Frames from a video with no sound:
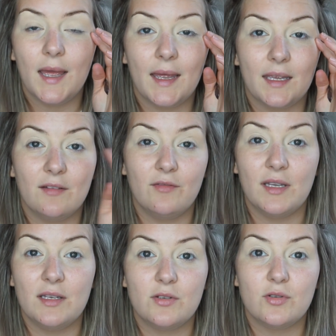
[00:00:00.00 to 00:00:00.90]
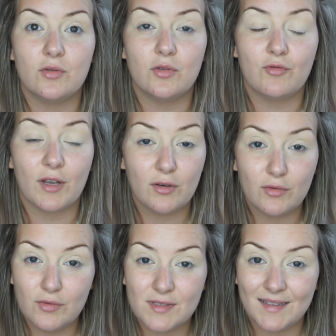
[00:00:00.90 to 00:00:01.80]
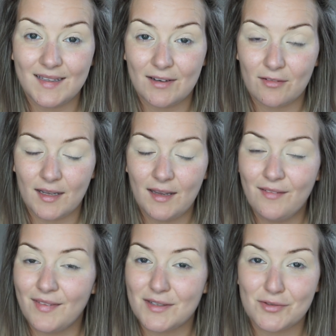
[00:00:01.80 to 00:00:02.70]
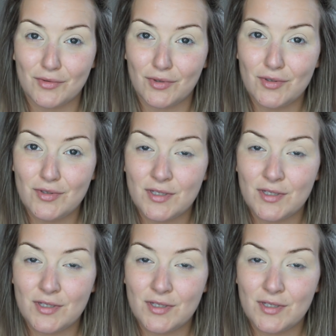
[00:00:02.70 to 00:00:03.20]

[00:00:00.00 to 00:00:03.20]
it can lead to wrinkles in later life. That's not good.